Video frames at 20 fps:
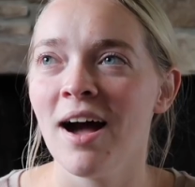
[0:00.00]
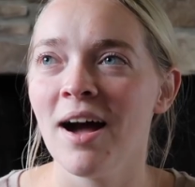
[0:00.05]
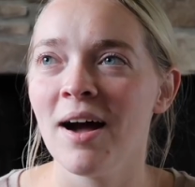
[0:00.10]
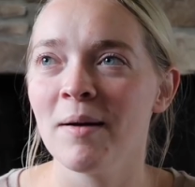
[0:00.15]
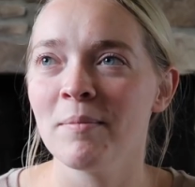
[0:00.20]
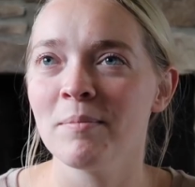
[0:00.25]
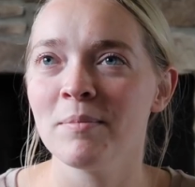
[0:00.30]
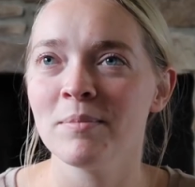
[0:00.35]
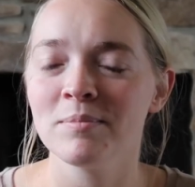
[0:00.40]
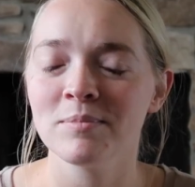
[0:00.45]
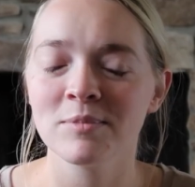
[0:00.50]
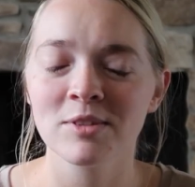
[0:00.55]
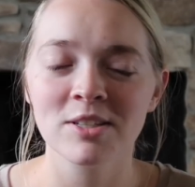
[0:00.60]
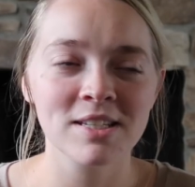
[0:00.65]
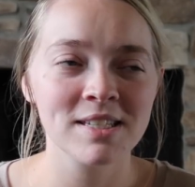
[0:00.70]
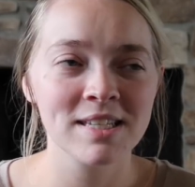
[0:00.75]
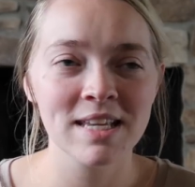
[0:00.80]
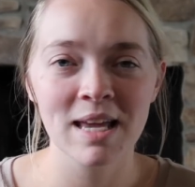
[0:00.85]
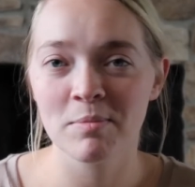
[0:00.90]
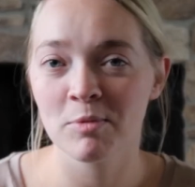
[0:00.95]
um,
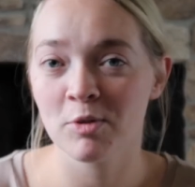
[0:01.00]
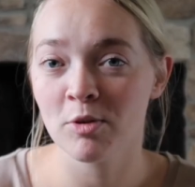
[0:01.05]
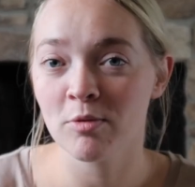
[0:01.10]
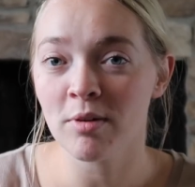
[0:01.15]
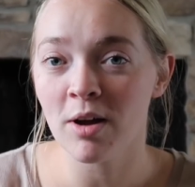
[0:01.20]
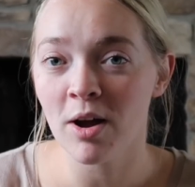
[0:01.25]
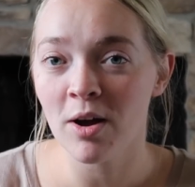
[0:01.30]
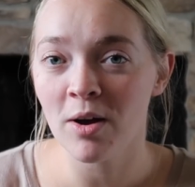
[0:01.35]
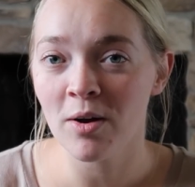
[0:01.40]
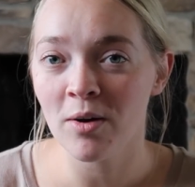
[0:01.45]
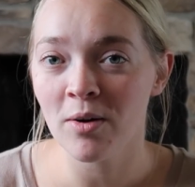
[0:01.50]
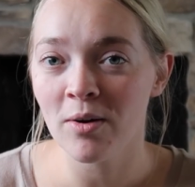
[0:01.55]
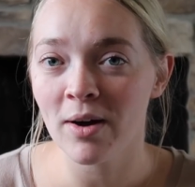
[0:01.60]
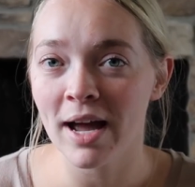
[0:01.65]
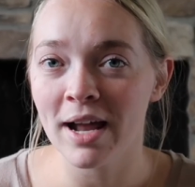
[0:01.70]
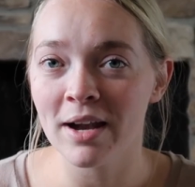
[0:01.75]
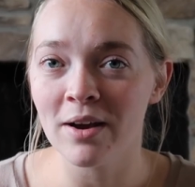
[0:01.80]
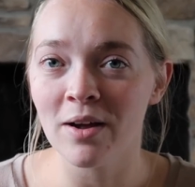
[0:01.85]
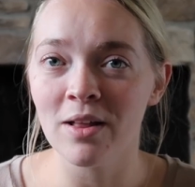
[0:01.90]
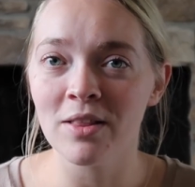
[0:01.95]
to see him grow
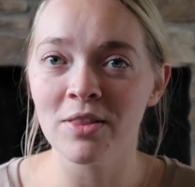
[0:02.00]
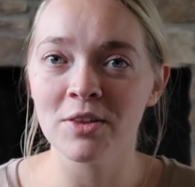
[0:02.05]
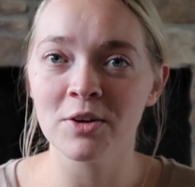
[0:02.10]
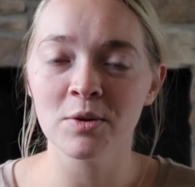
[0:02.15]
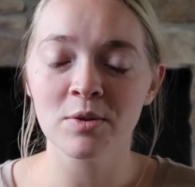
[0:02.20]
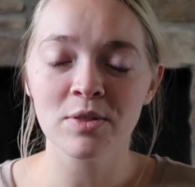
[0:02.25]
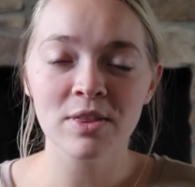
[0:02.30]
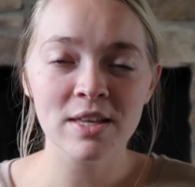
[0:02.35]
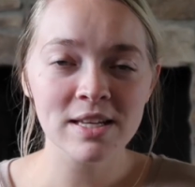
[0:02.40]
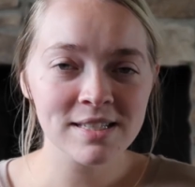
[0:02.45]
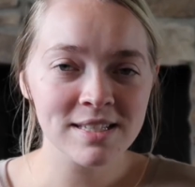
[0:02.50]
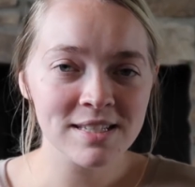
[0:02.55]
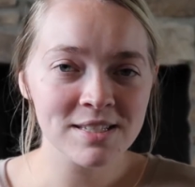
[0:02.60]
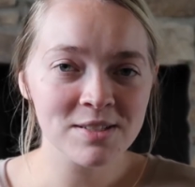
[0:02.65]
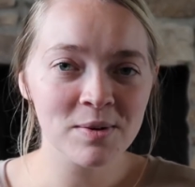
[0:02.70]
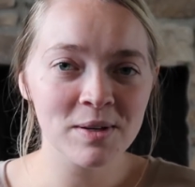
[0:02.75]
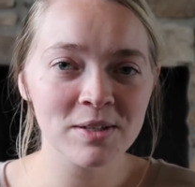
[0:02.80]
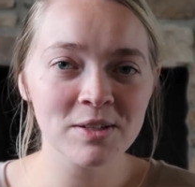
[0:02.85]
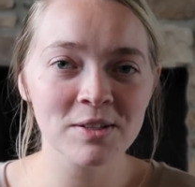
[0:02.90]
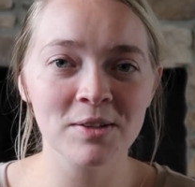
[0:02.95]
and all the new things he's
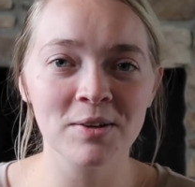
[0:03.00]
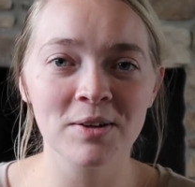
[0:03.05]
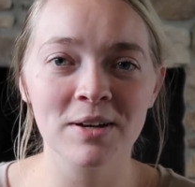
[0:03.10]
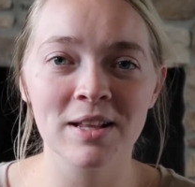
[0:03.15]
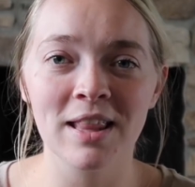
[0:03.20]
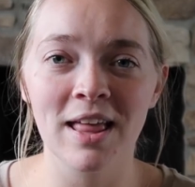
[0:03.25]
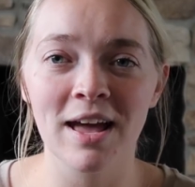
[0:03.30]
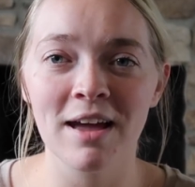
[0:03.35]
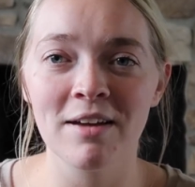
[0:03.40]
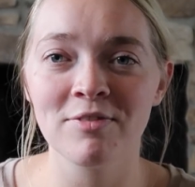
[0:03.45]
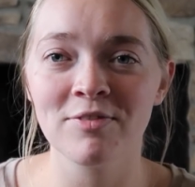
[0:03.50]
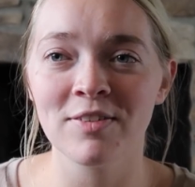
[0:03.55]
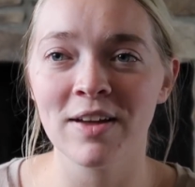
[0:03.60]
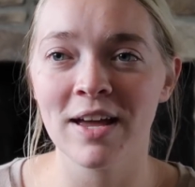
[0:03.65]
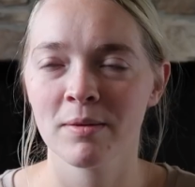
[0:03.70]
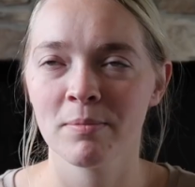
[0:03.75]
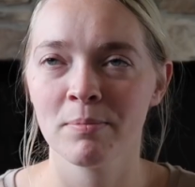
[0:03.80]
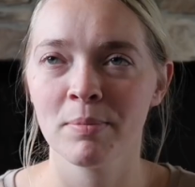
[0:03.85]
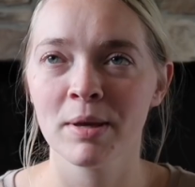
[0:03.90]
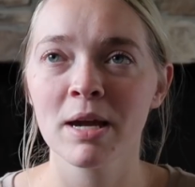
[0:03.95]
going to learn in life
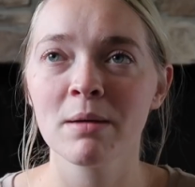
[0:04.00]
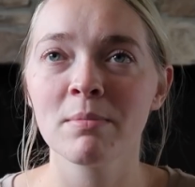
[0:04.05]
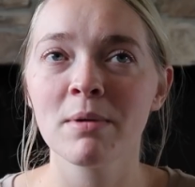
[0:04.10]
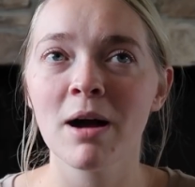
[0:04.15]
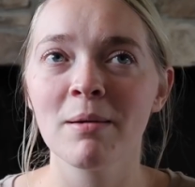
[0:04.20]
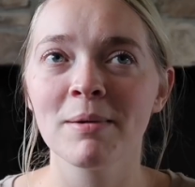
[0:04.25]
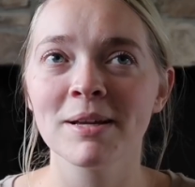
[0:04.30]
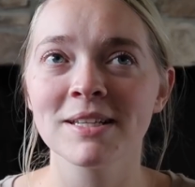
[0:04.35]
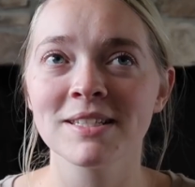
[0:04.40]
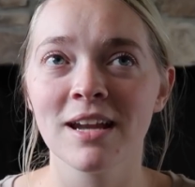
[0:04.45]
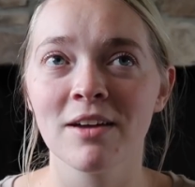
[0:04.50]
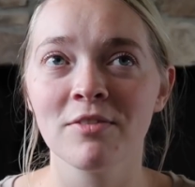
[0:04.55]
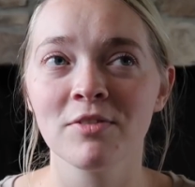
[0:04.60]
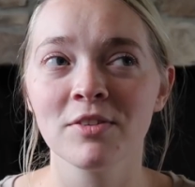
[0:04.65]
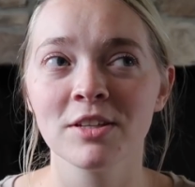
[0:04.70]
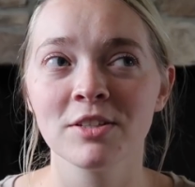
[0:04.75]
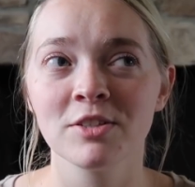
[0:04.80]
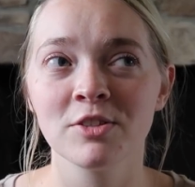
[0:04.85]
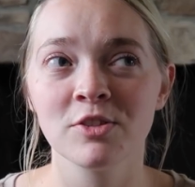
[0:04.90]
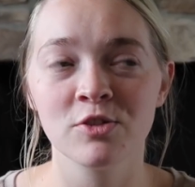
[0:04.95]
being a mom has
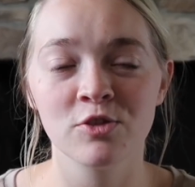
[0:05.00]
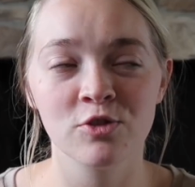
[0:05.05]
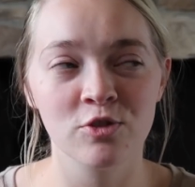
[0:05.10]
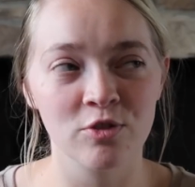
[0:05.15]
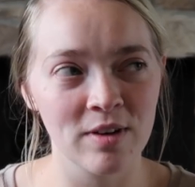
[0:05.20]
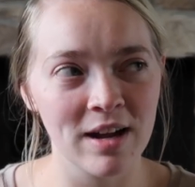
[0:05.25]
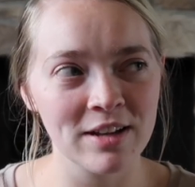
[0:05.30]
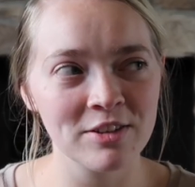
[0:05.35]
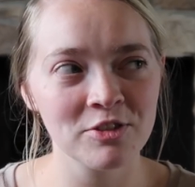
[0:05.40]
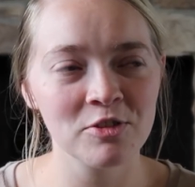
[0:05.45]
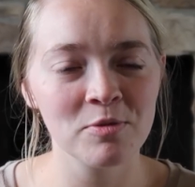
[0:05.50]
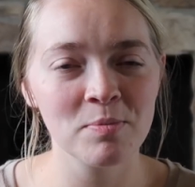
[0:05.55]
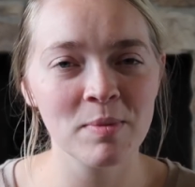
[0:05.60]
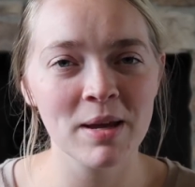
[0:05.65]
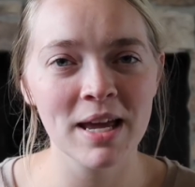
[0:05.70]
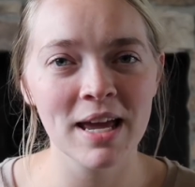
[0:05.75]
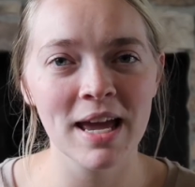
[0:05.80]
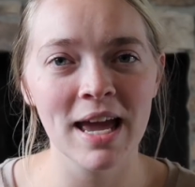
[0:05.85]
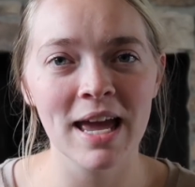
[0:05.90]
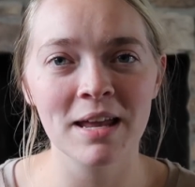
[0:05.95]
definitely stretched
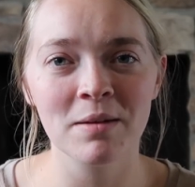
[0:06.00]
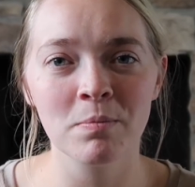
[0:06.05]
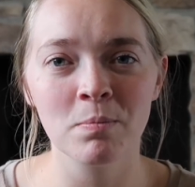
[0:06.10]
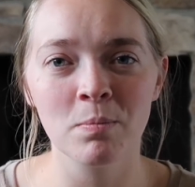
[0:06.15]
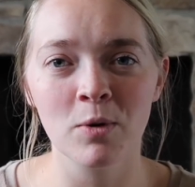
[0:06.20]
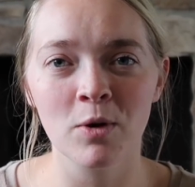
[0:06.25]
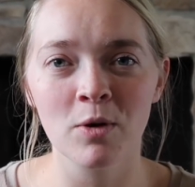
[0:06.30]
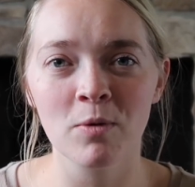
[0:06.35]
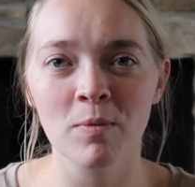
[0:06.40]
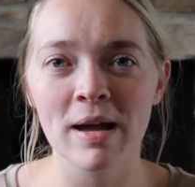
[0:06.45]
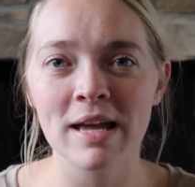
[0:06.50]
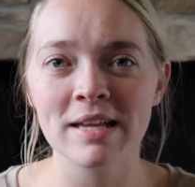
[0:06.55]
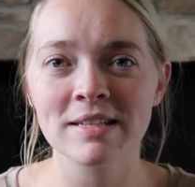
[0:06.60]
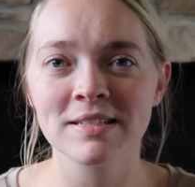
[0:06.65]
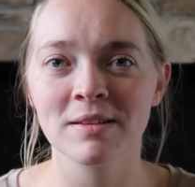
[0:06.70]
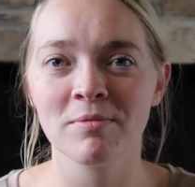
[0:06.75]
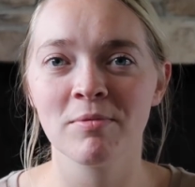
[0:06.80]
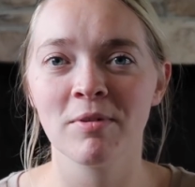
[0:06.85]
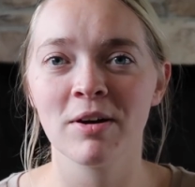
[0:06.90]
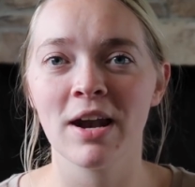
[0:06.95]
me in more
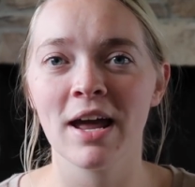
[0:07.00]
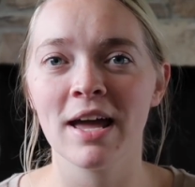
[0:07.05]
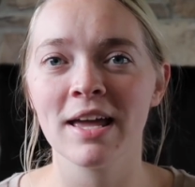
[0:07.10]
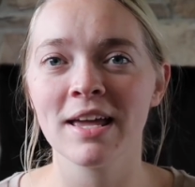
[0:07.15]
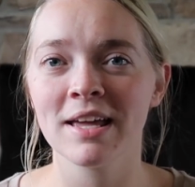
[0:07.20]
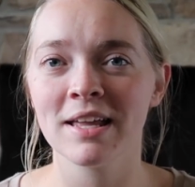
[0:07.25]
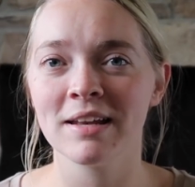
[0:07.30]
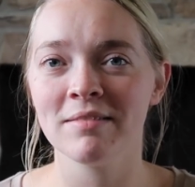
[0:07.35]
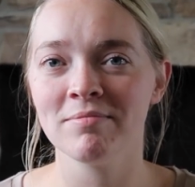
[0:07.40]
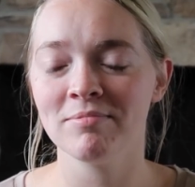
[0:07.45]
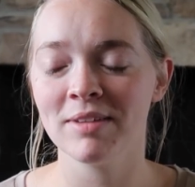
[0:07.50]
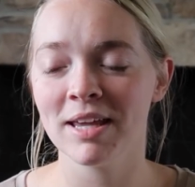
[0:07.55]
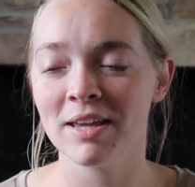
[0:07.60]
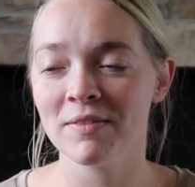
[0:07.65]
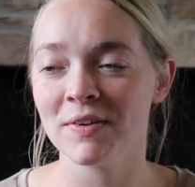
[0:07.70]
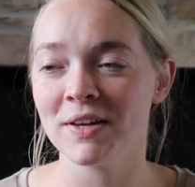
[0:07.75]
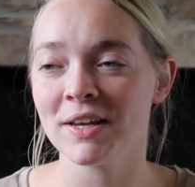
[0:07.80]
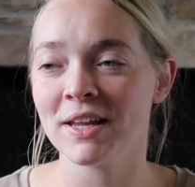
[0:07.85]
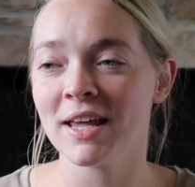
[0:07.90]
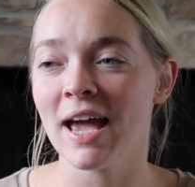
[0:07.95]
ways than what I can
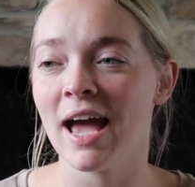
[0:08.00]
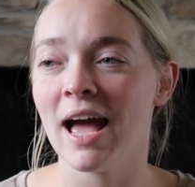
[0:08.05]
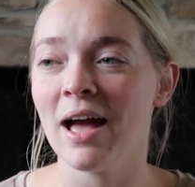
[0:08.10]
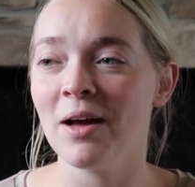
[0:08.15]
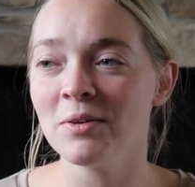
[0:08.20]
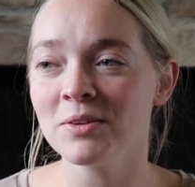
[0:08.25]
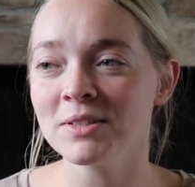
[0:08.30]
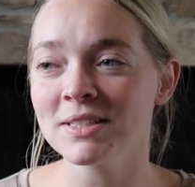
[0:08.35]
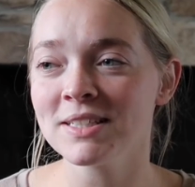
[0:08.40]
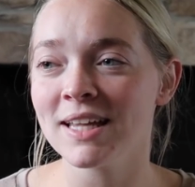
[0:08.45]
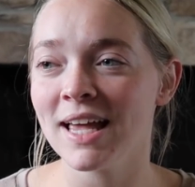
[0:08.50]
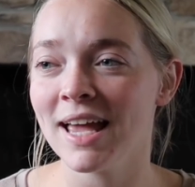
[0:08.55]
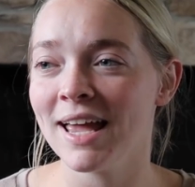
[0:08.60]
even count.